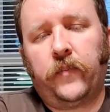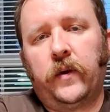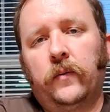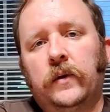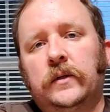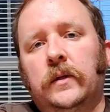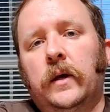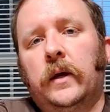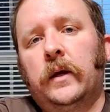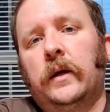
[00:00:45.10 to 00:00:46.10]
in which
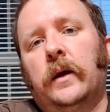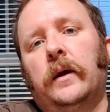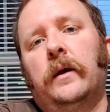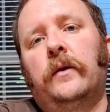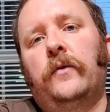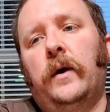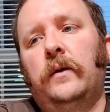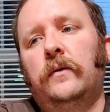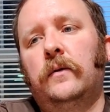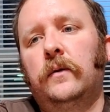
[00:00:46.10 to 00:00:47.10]
they
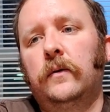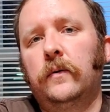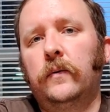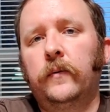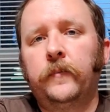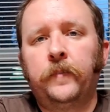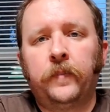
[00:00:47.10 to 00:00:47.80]
tried to do